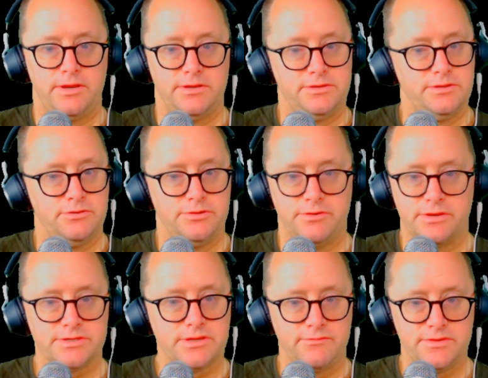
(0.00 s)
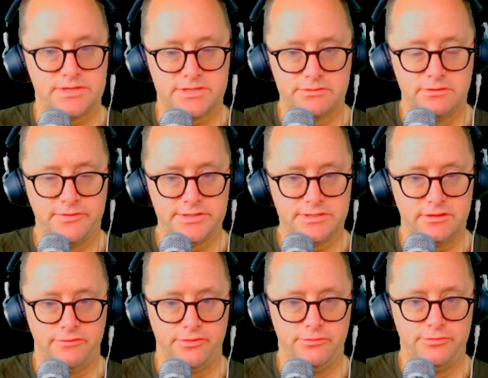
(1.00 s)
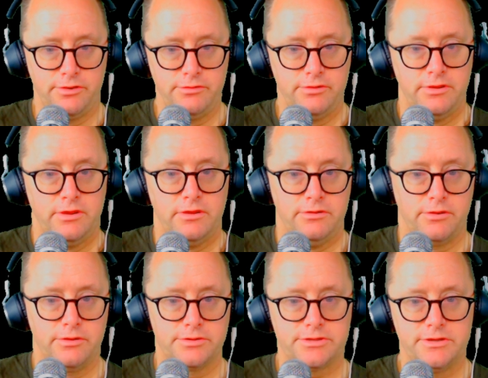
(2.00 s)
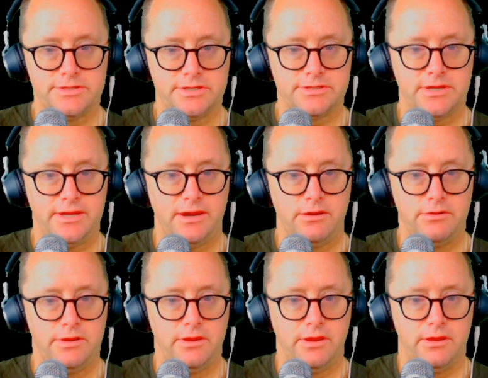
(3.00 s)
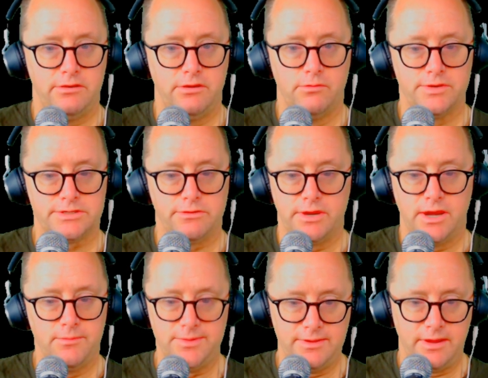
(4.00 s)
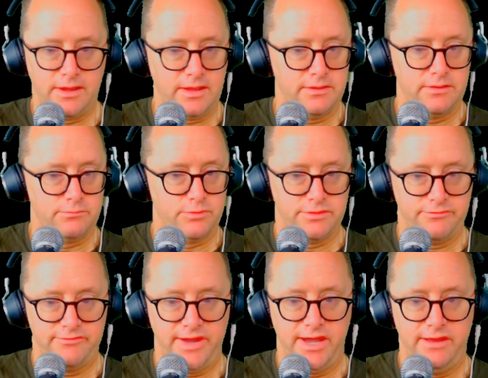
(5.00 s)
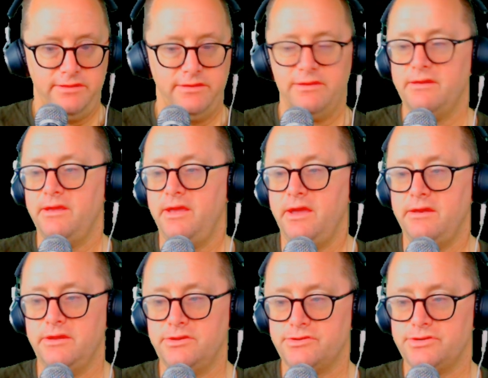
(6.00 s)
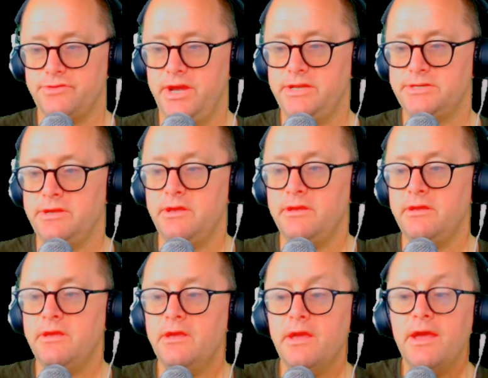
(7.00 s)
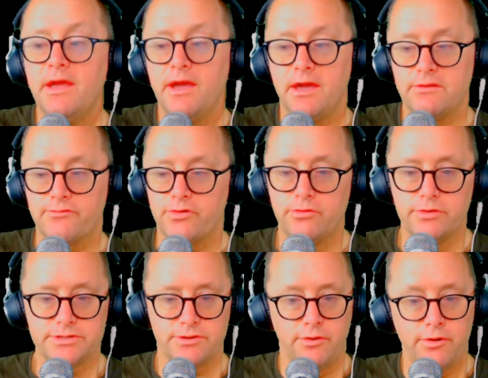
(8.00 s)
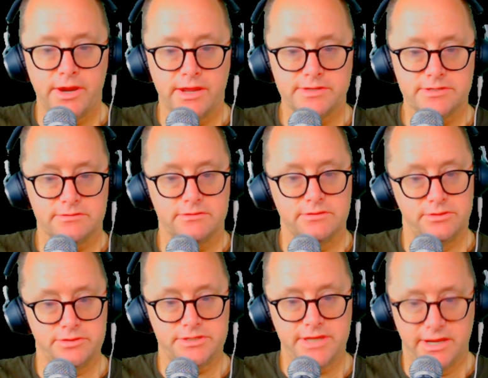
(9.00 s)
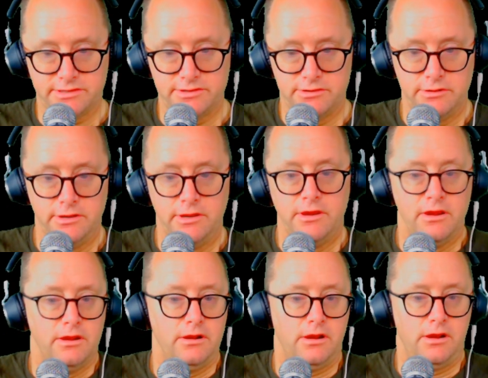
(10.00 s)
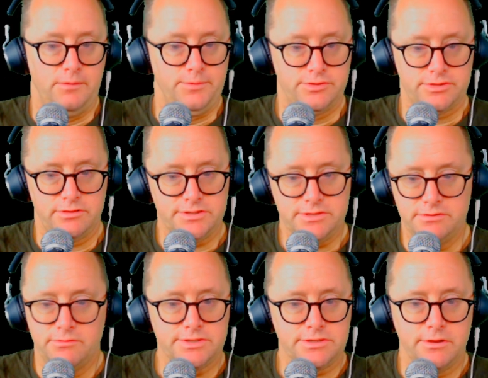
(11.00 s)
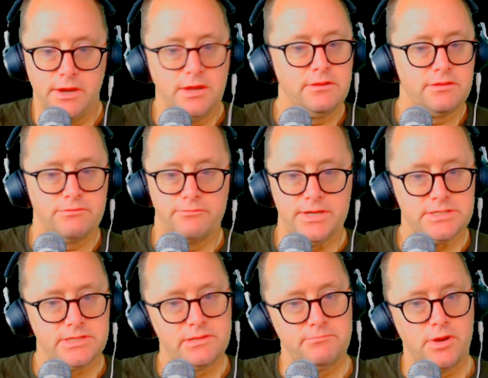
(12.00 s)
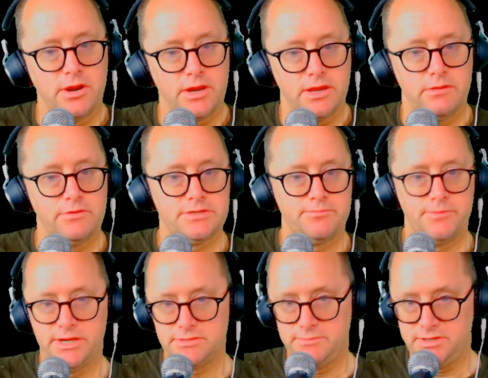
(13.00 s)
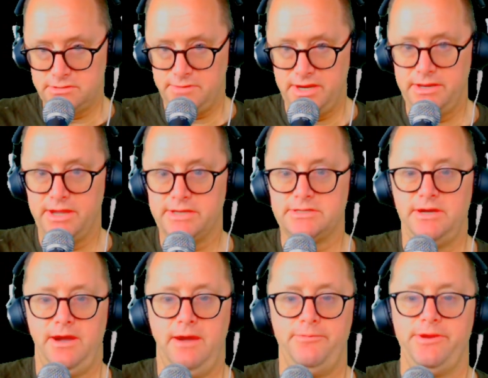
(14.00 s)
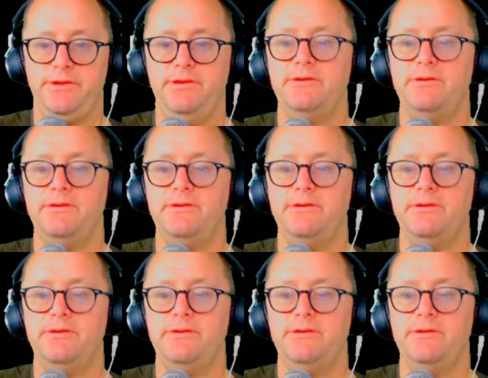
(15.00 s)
you're doing yourself a disservice if you don't know your charts inside out and know what's going on with the Fed and interest rates, and of course earnings, your sector. You should also know what's going on in the rest of the market, which brings me to my next topic,